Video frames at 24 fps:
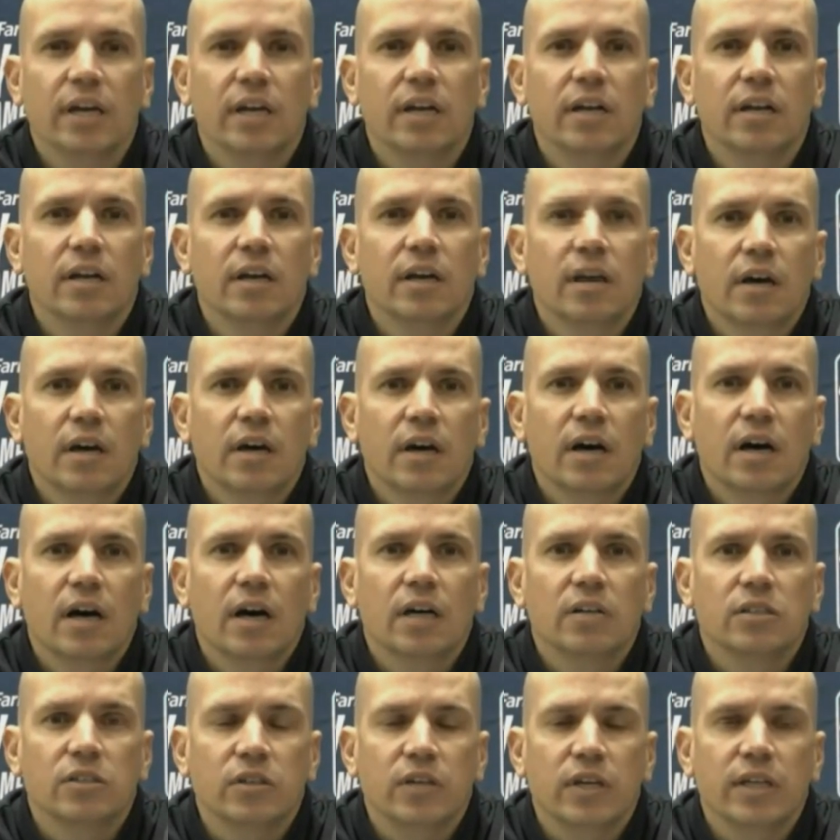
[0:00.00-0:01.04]
play in
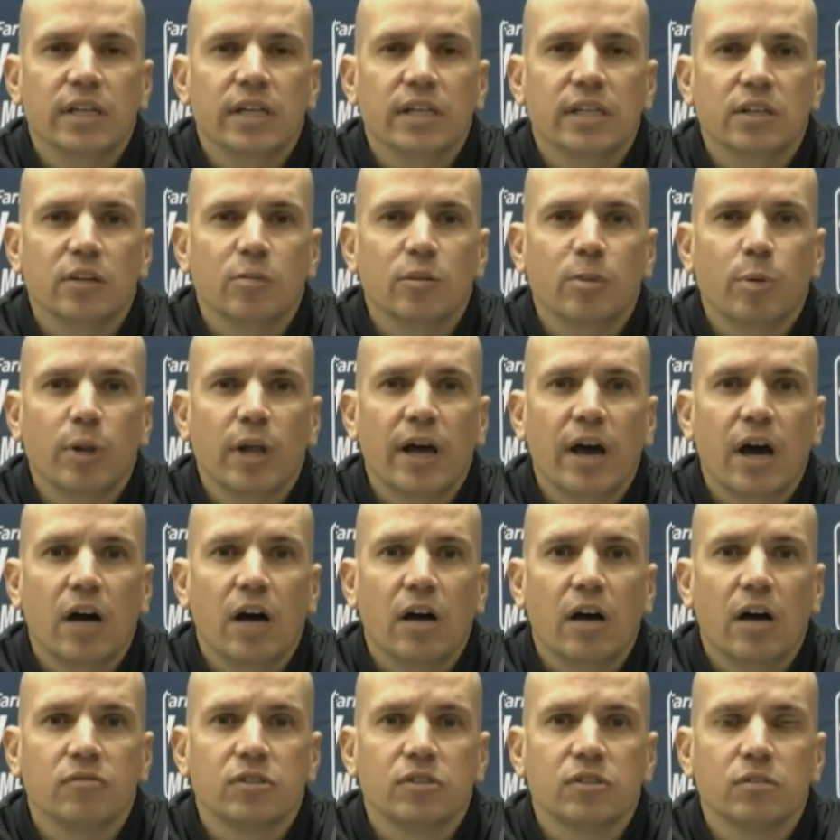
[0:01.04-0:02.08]
uh, to get into the
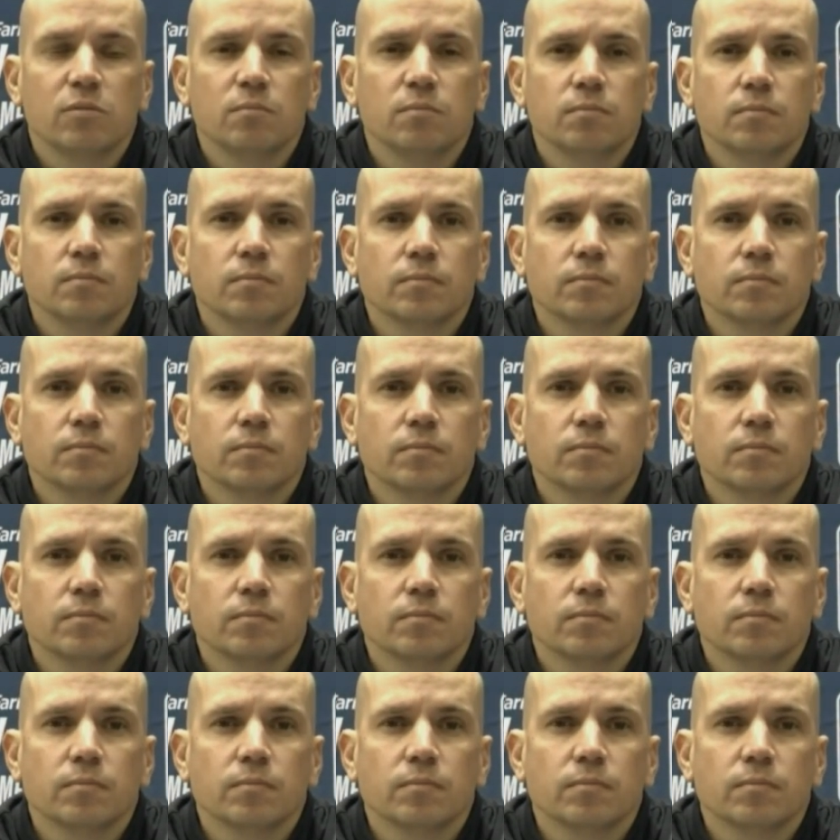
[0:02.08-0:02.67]
playoffs.